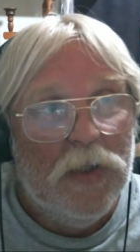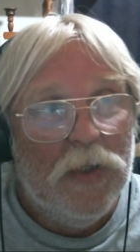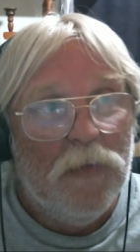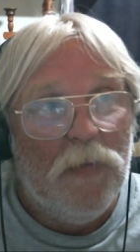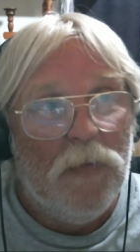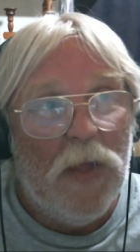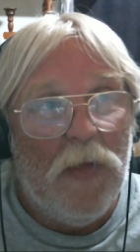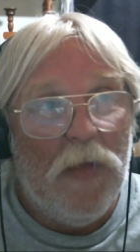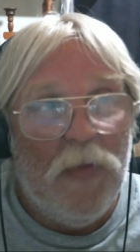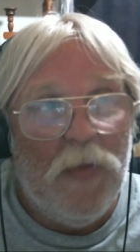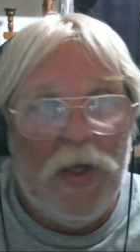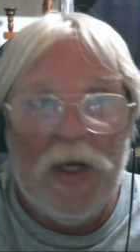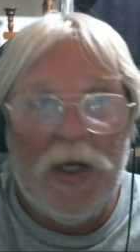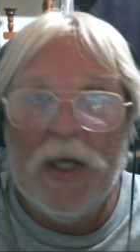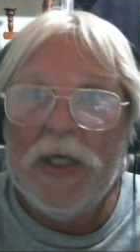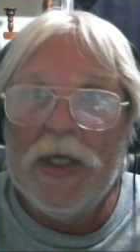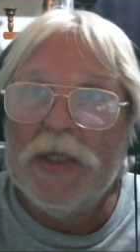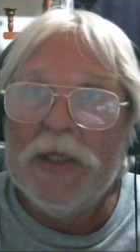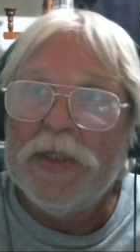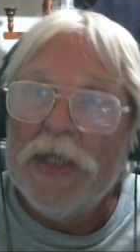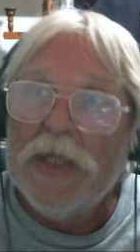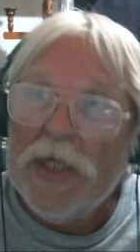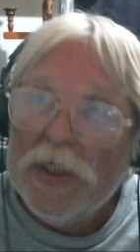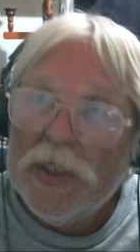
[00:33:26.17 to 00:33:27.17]
And then I
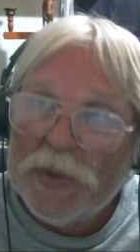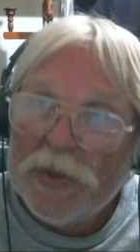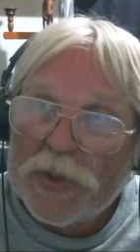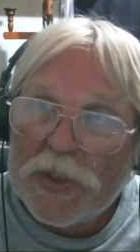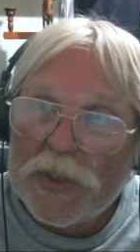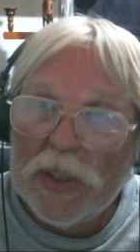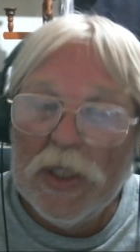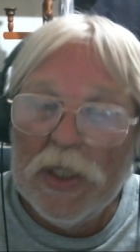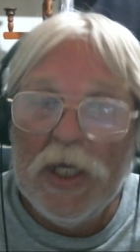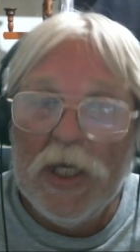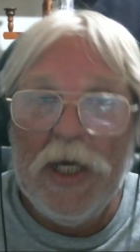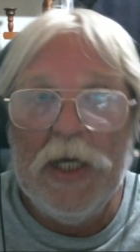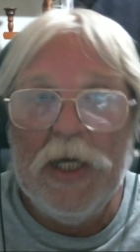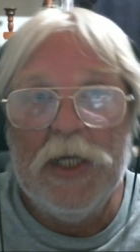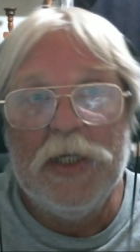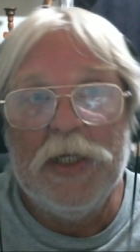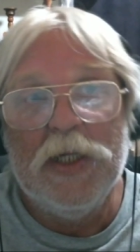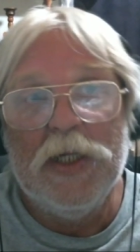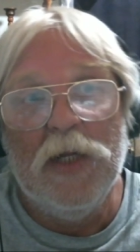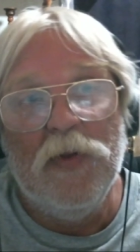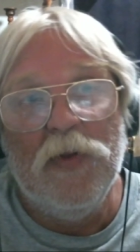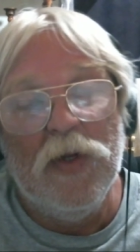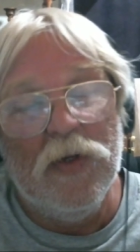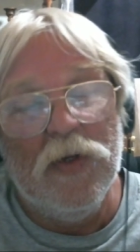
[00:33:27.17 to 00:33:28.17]
get to insulate
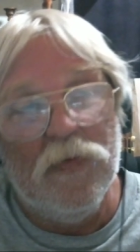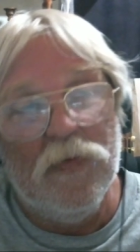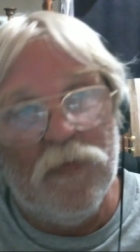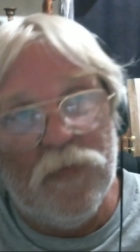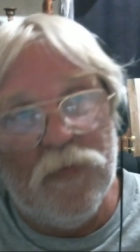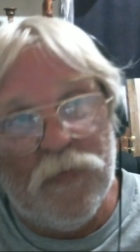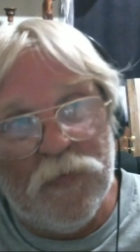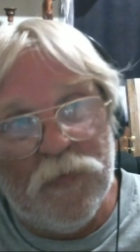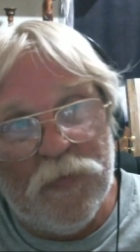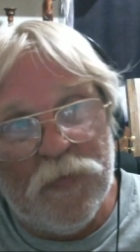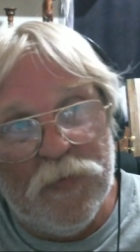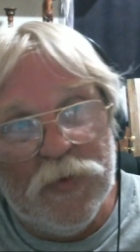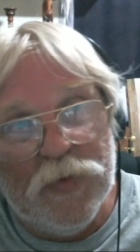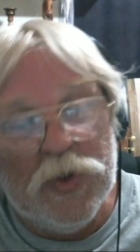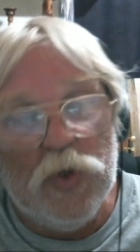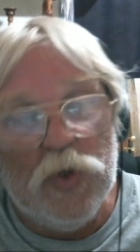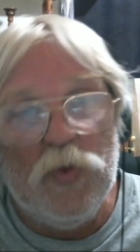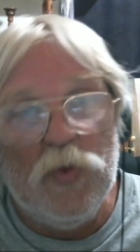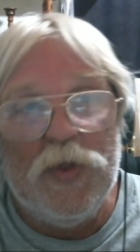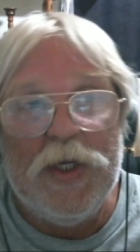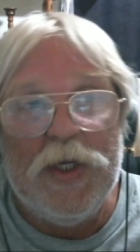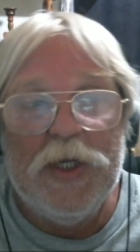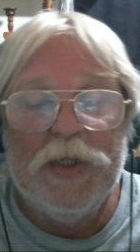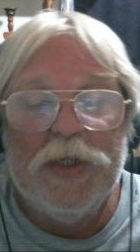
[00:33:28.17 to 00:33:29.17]
it and then do
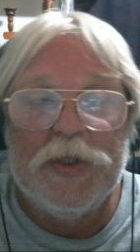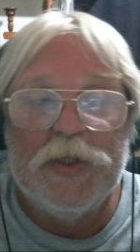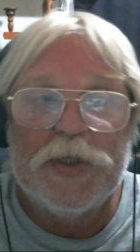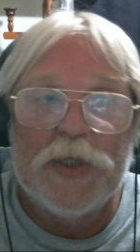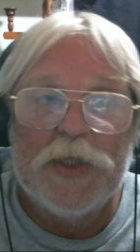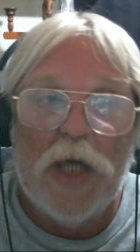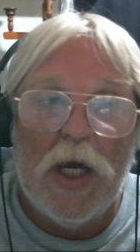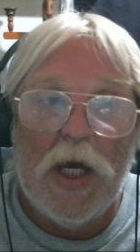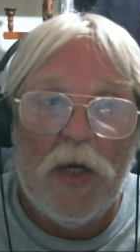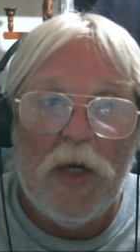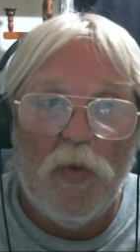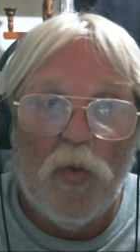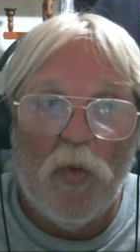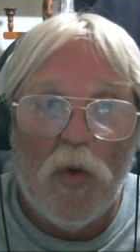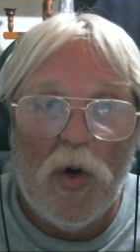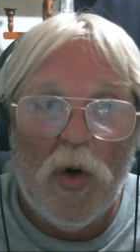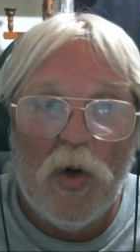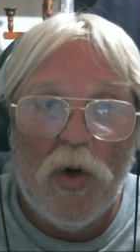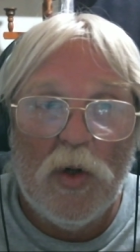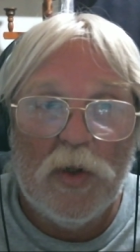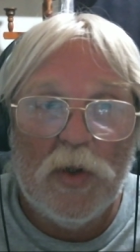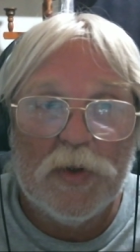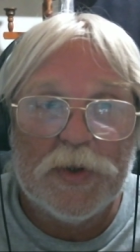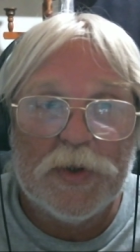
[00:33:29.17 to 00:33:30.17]
the inside
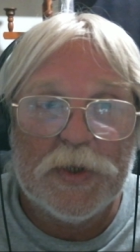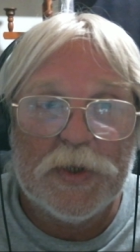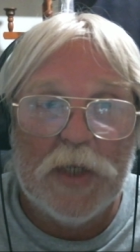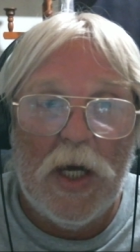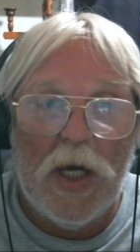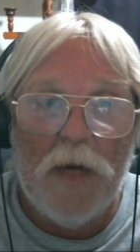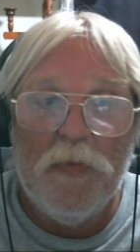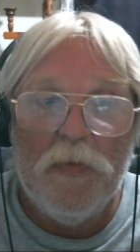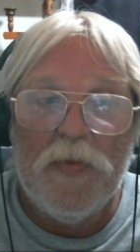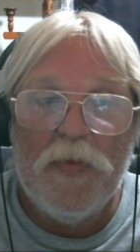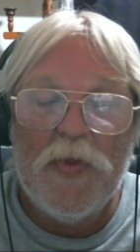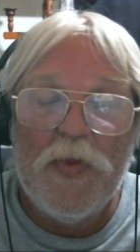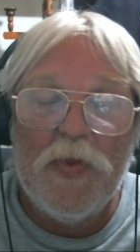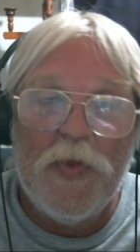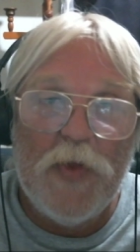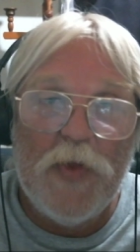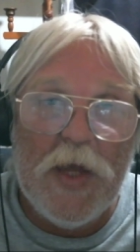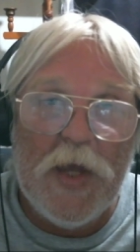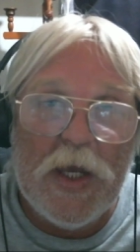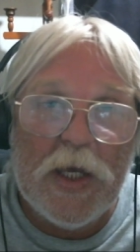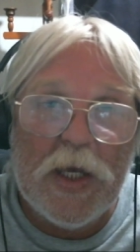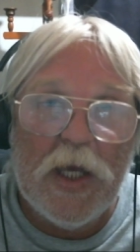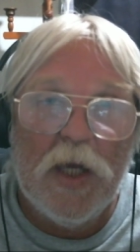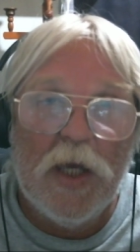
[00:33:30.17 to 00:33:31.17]
walls. I'm
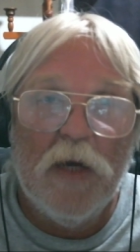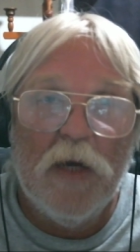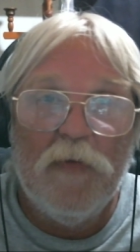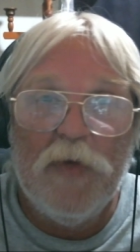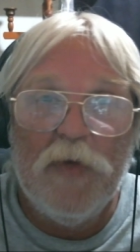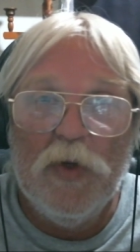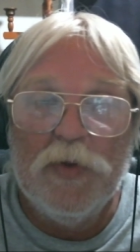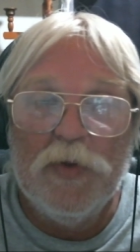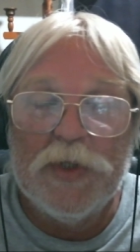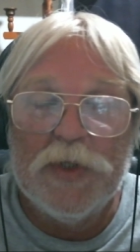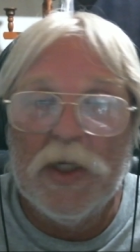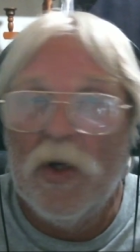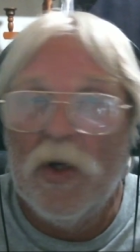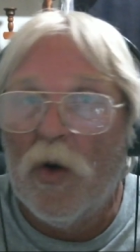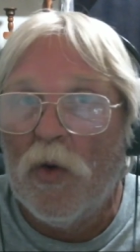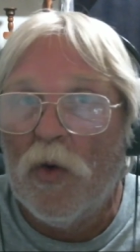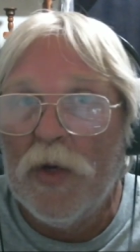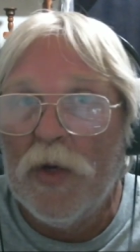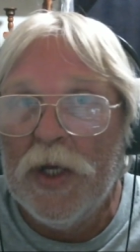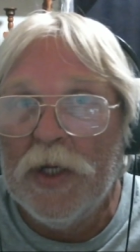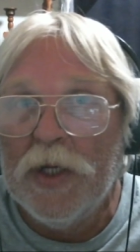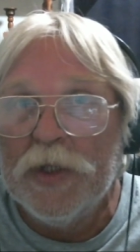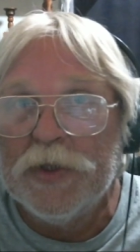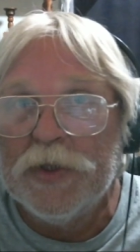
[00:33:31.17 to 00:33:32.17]
thinking of using
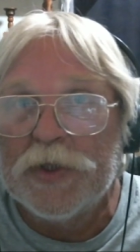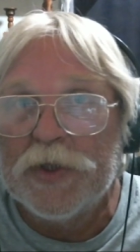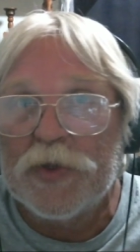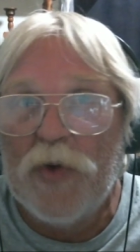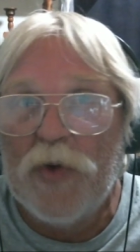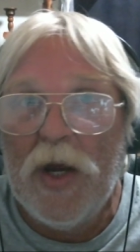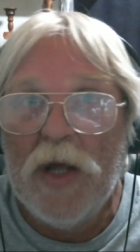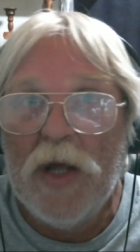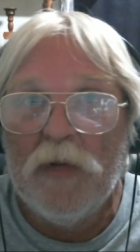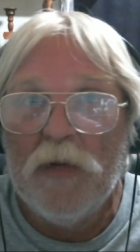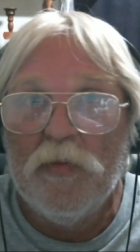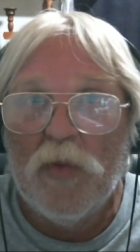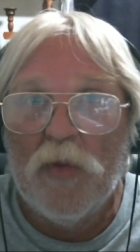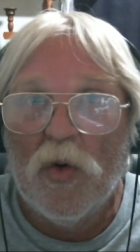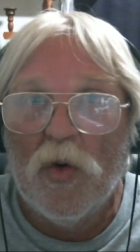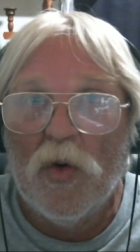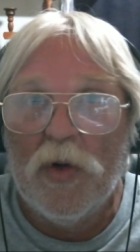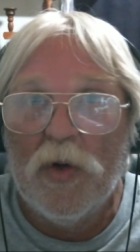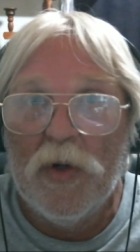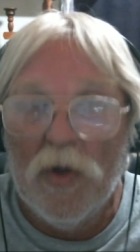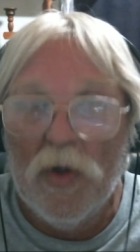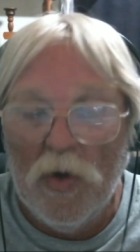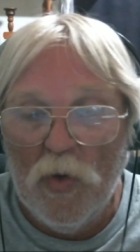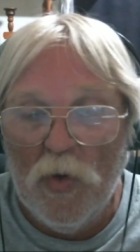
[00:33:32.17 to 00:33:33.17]
oriented strand
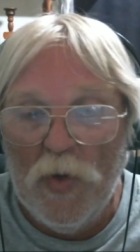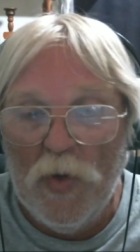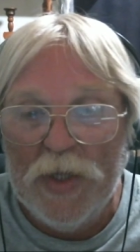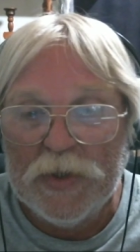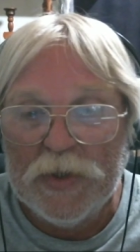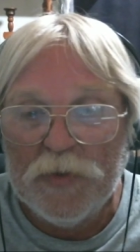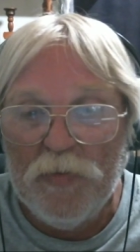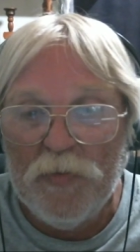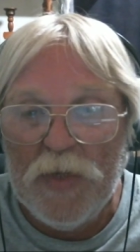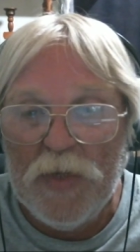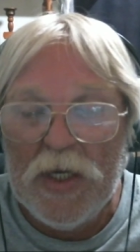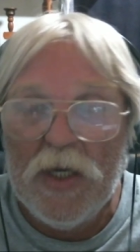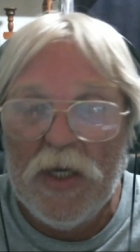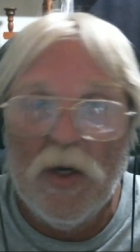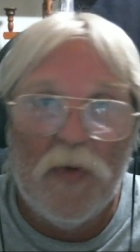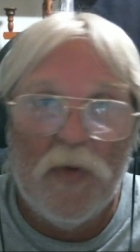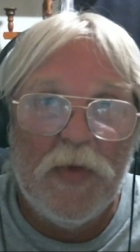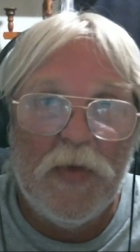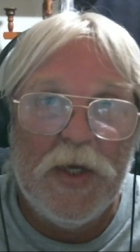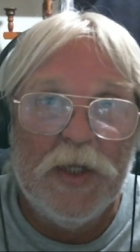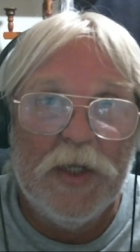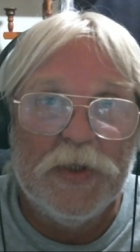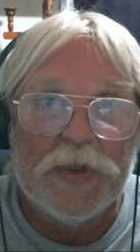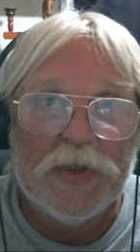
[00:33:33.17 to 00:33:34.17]
board, O S B, on
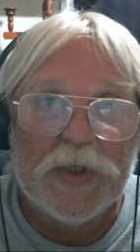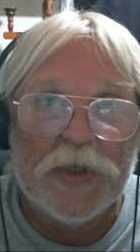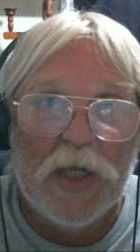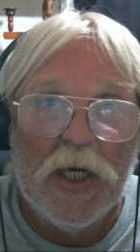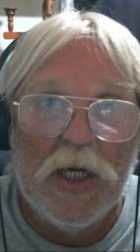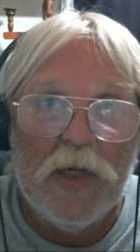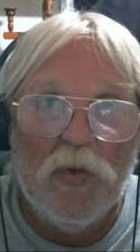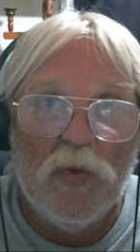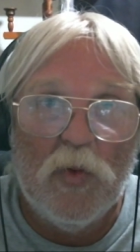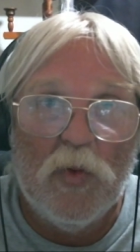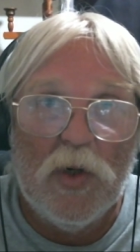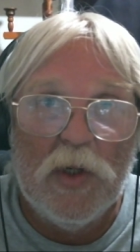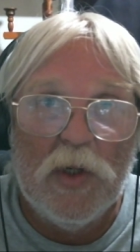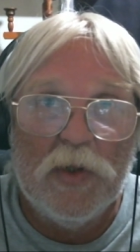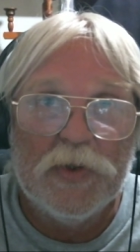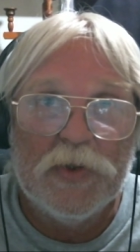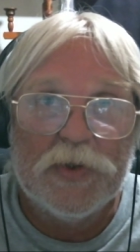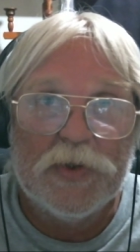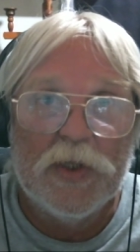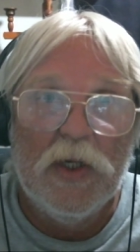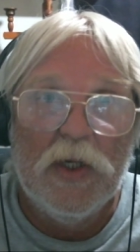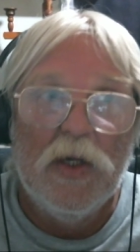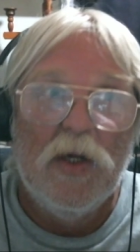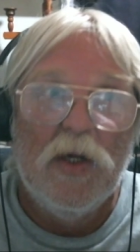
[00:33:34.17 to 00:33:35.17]
the inside
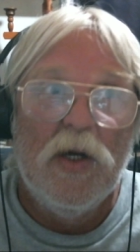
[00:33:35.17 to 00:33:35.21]
walls.